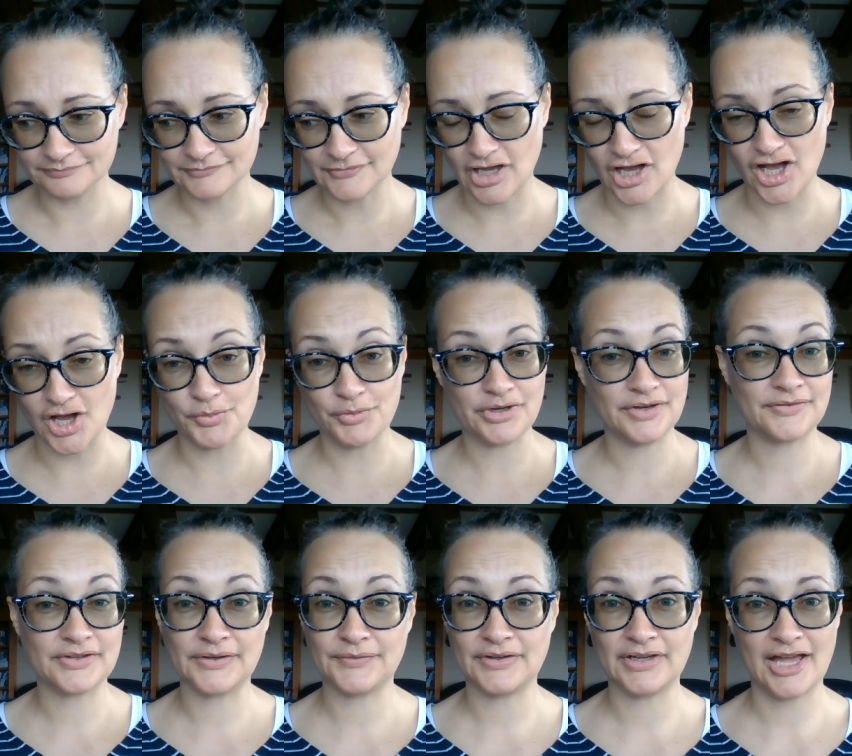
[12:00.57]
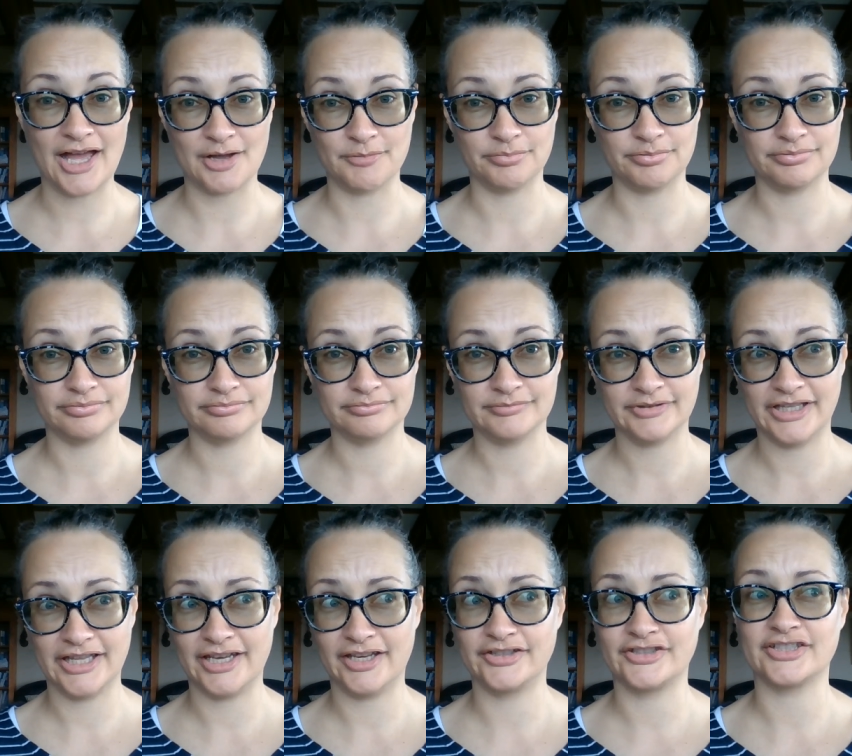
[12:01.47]
I would have given up
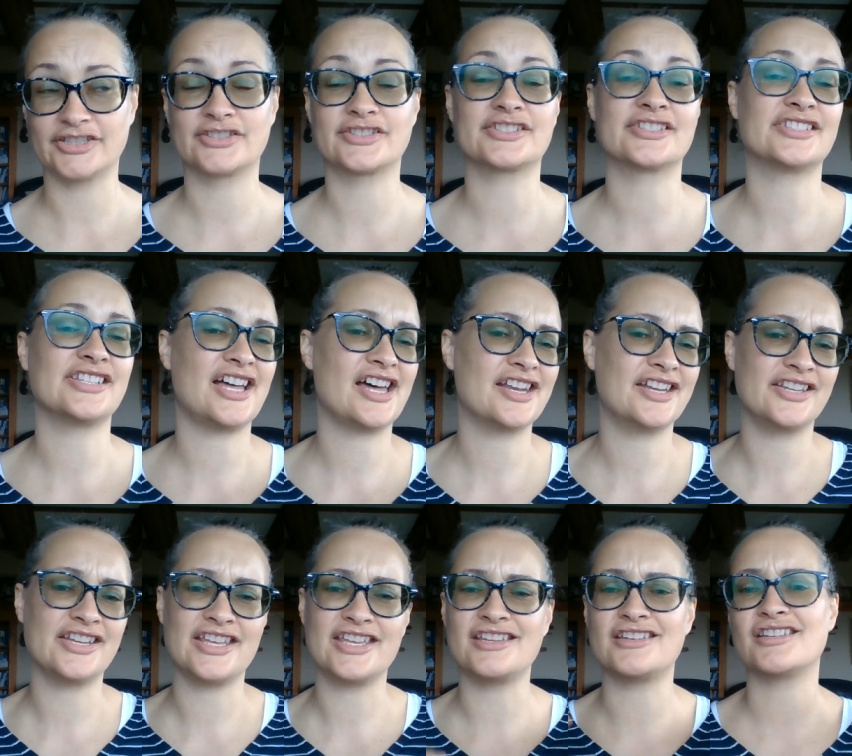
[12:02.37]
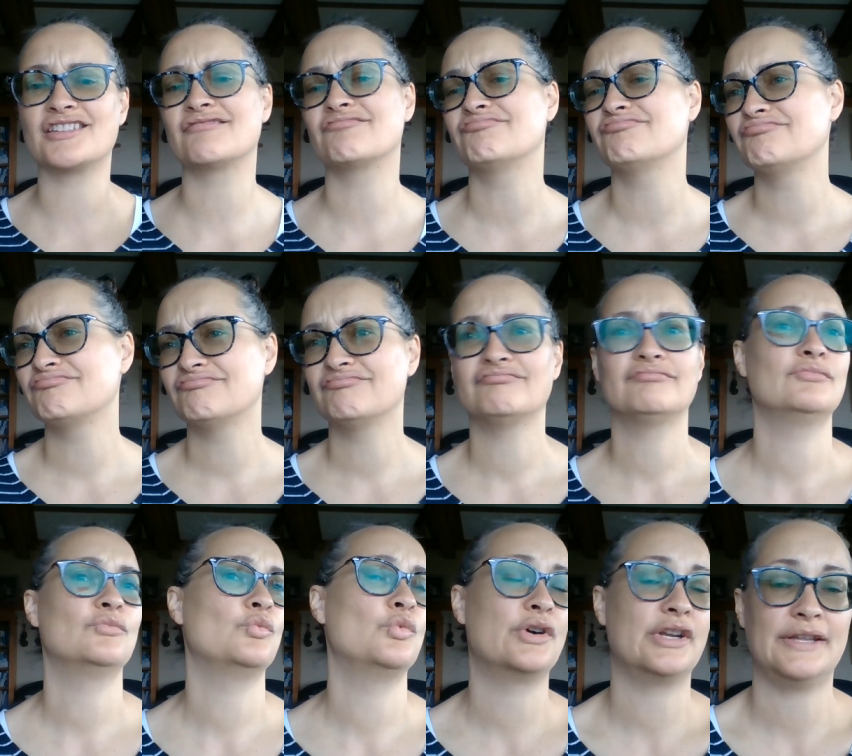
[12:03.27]
and just started eating
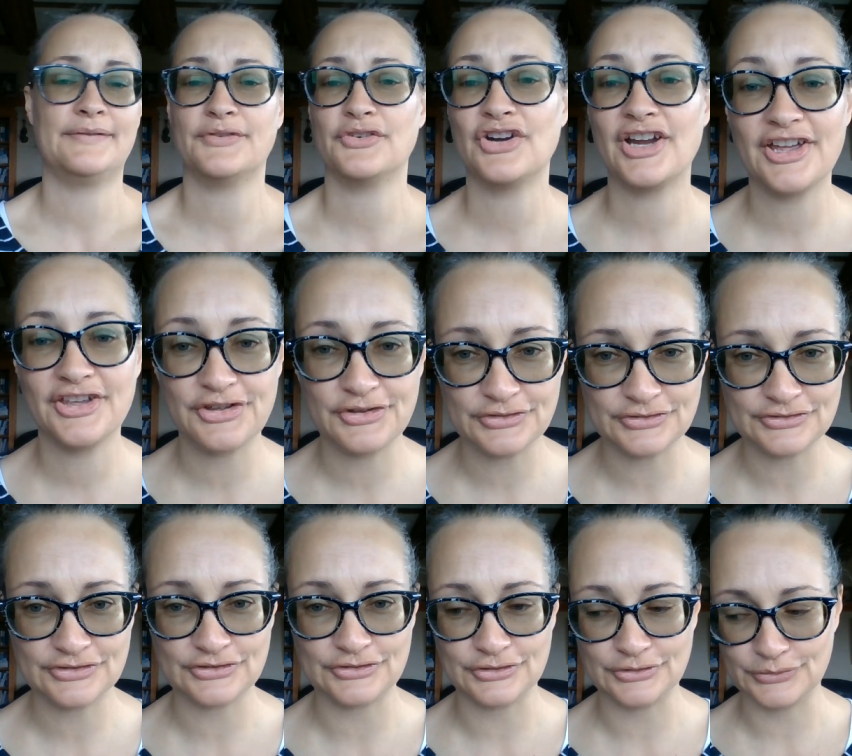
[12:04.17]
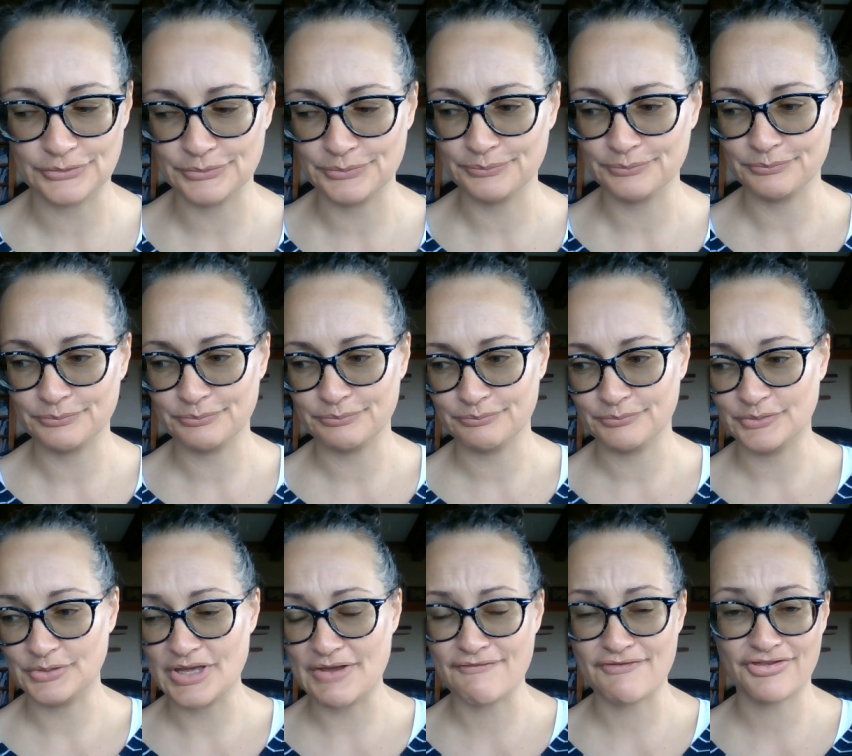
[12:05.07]
whatever I used to do,
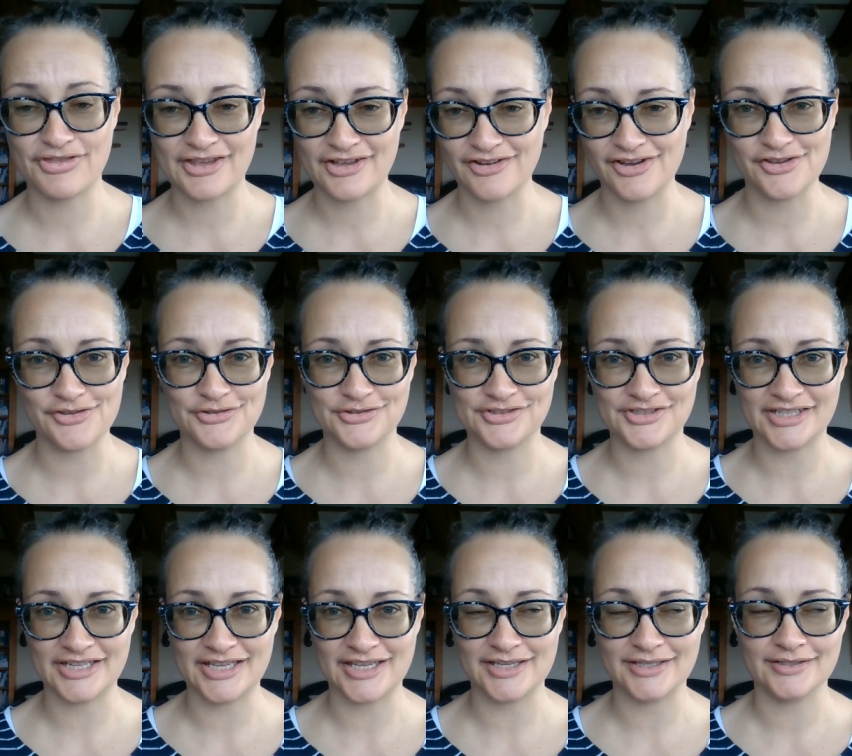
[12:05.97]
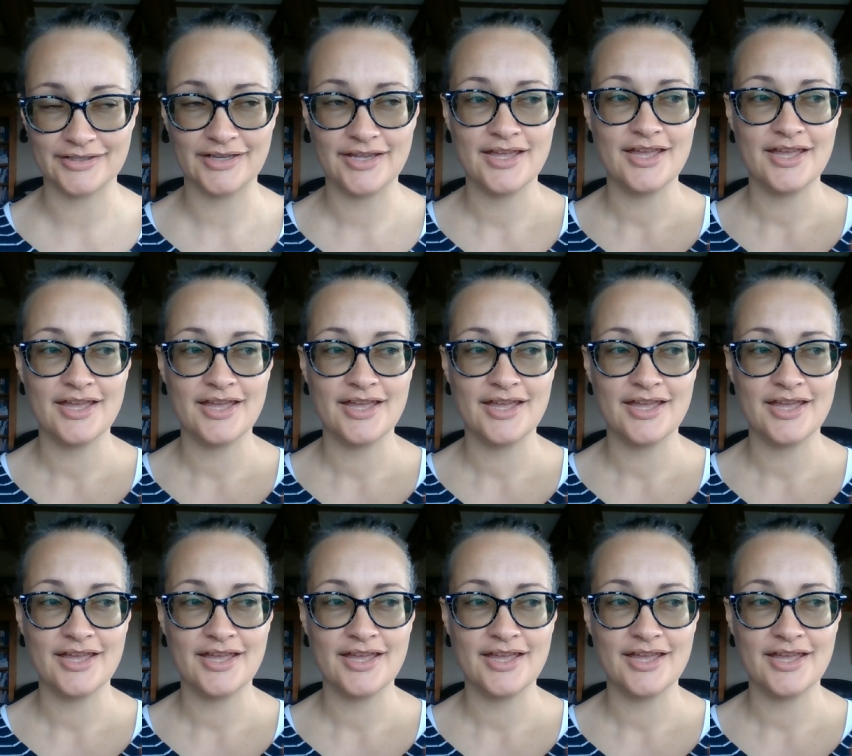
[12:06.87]
everything I used to eat,